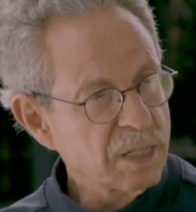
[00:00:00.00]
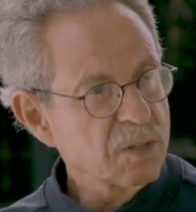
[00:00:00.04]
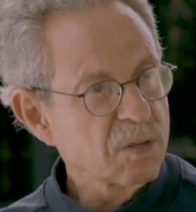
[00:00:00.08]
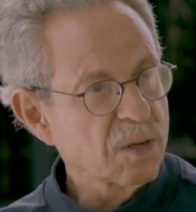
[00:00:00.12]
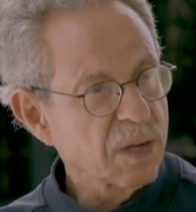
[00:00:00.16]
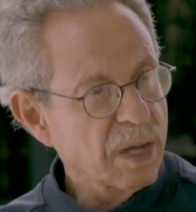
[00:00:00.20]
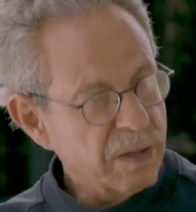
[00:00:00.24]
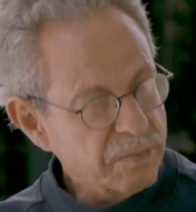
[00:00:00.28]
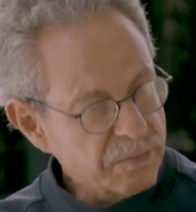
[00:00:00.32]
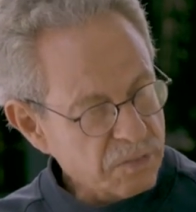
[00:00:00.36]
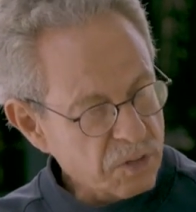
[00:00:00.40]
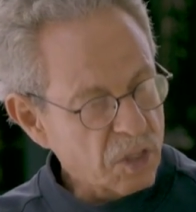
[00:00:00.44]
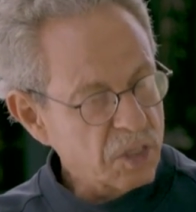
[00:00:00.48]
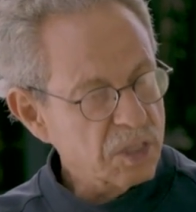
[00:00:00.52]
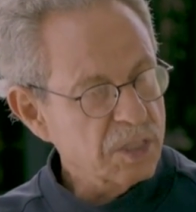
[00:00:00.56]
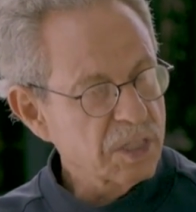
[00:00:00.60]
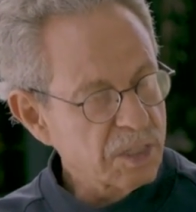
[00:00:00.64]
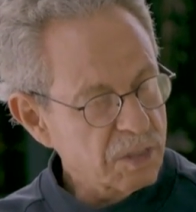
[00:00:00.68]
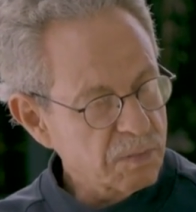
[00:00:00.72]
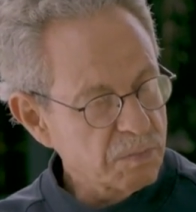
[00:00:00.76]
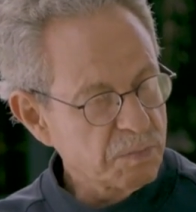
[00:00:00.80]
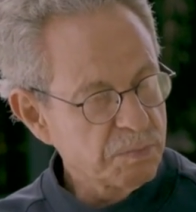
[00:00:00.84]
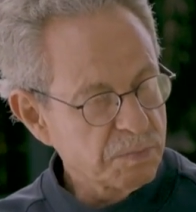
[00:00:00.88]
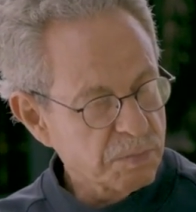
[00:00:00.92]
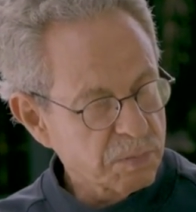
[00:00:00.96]
It is I've very looked
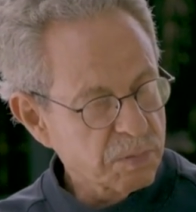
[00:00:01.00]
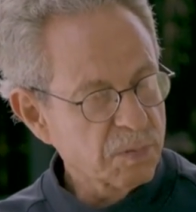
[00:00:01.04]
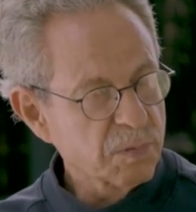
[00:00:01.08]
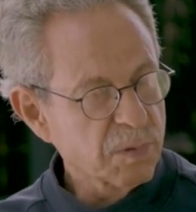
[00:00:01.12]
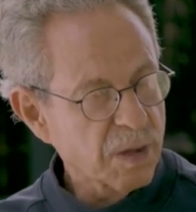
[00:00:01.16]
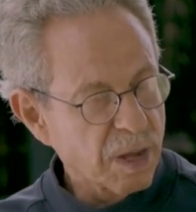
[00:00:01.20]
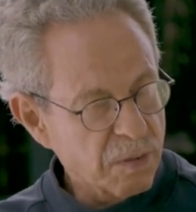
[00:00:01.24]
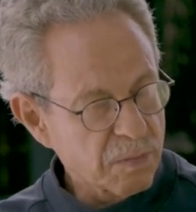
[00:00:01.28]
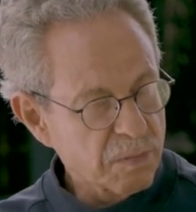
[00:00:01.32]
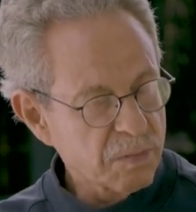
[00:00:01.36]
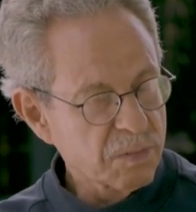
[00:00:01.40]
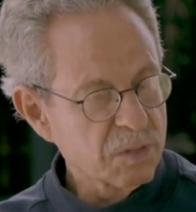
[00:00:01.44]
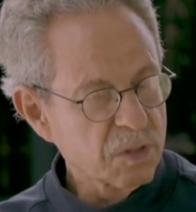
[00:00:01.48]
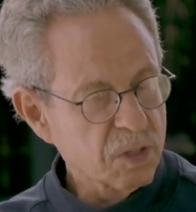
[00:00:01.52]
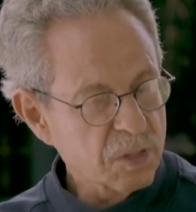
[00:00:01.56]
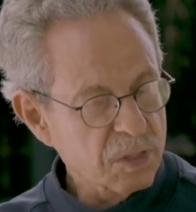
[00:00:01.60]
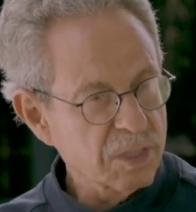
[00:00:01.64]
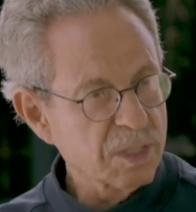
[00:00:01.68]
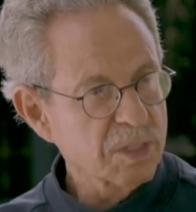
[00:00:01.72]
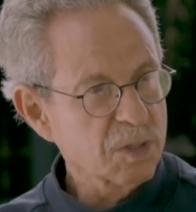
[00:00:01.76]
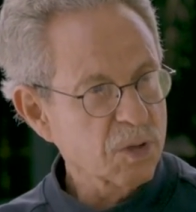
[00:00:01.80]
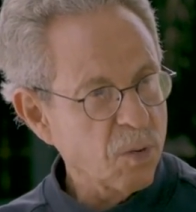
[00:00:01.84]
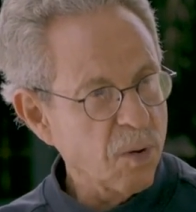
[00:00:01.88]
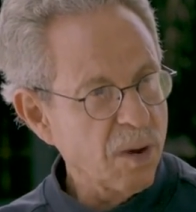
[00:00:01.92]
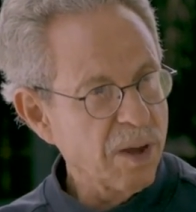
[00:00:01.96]
complicated. At, I've looked
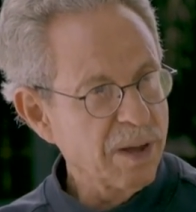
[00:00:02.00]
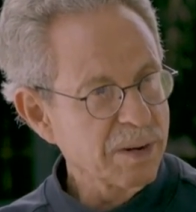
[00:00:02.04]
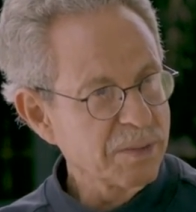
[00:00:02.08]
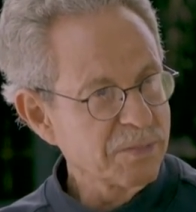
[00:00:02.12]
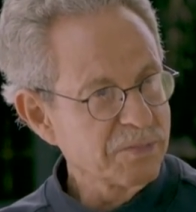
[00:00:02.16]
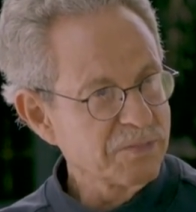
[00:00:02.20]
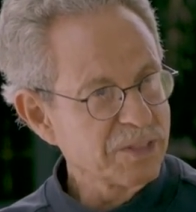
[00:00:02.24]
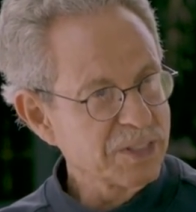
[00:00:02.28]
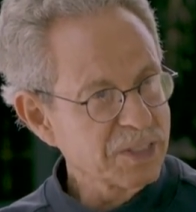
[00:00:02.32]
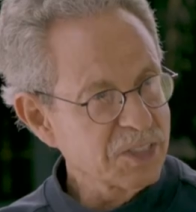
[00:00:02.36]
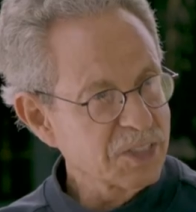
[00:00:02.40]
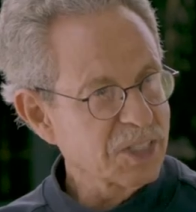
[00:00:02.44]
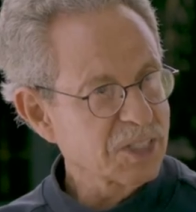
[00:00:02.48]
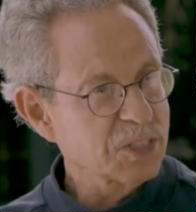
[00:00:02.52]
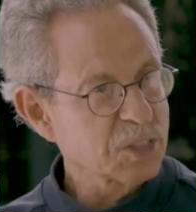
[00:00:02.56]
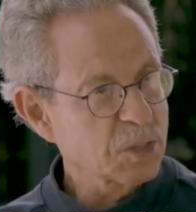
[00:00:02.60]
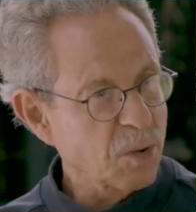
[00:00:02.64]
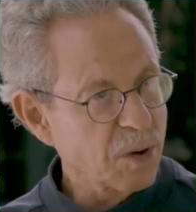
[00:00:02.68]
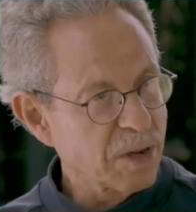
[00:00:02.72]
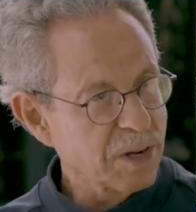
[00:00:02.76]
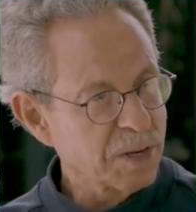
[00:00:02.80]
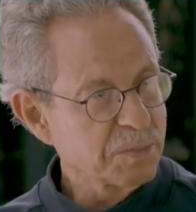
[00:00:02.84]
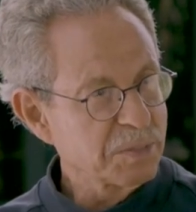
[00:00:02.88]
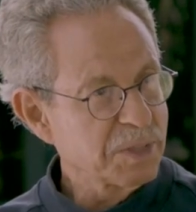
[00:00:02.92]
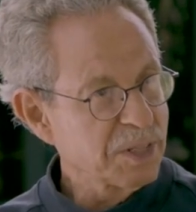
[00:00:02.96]
at quantum physics,
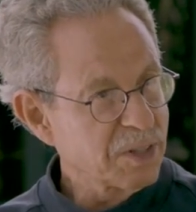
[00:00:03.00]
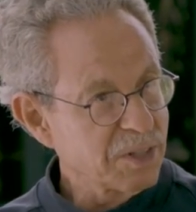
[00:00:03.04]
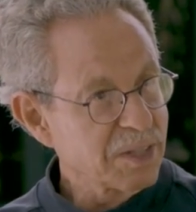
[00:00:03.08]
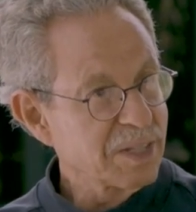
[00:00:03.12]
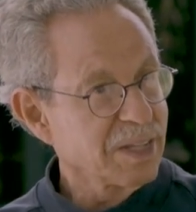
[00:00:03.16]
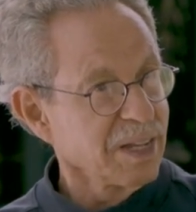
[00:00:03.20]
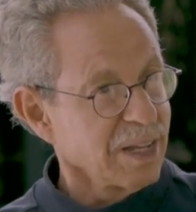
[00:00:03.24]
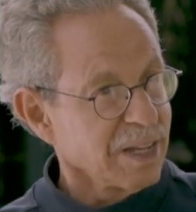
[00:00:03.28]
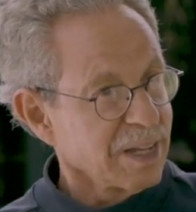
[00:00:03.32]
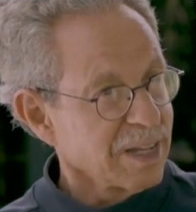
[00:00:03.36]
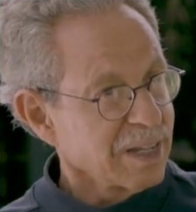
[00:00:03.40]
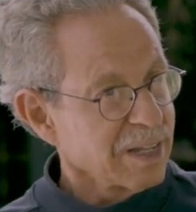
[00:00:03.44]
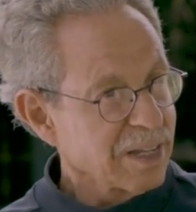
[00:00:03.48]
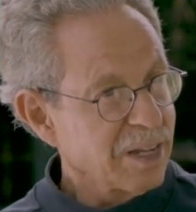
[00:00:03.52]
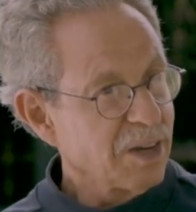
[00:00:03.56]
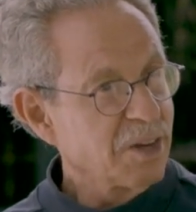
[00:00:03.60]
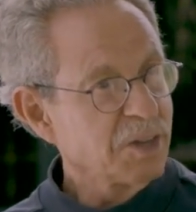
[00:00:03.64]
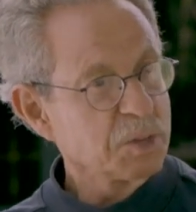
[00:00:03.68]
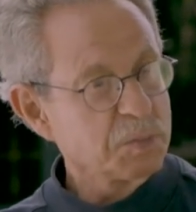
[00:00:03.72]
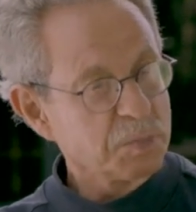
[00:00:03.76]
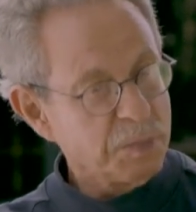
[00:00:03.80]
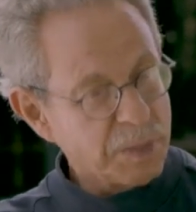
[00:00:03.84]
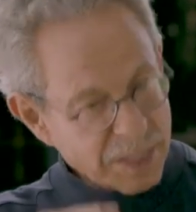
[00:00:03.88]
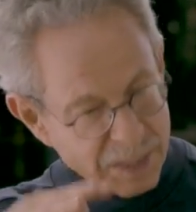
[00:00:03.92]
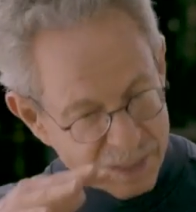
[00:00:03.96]
quantum theory. You know,
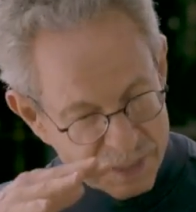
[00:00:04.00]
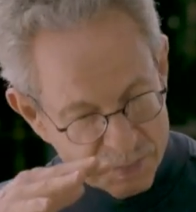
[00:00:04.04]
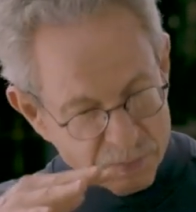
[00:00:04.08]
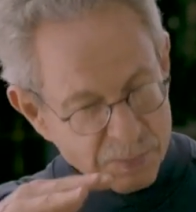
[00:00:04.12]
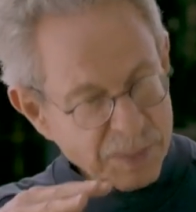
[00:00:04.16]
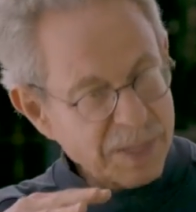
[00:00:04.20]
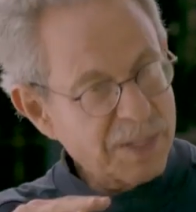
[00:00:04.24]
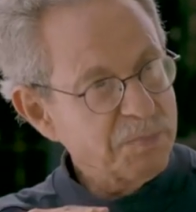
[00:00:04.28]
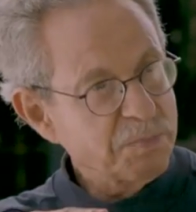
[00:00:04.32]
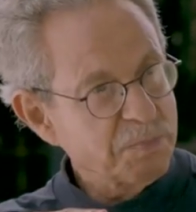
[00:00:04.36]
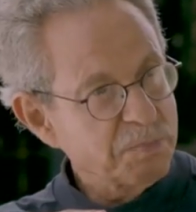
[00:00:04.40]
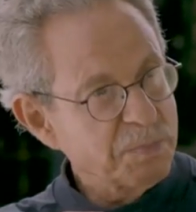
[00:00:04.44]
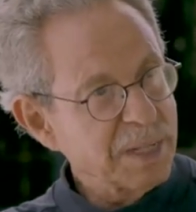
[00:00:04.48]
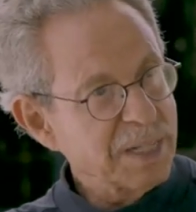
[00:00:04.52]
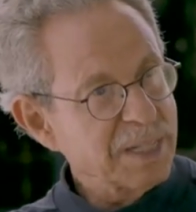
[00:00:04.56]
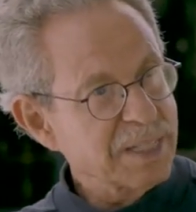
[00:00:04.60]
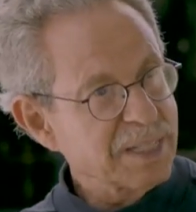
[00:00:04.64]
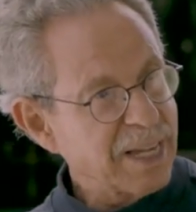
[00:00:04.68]
it's big, big, big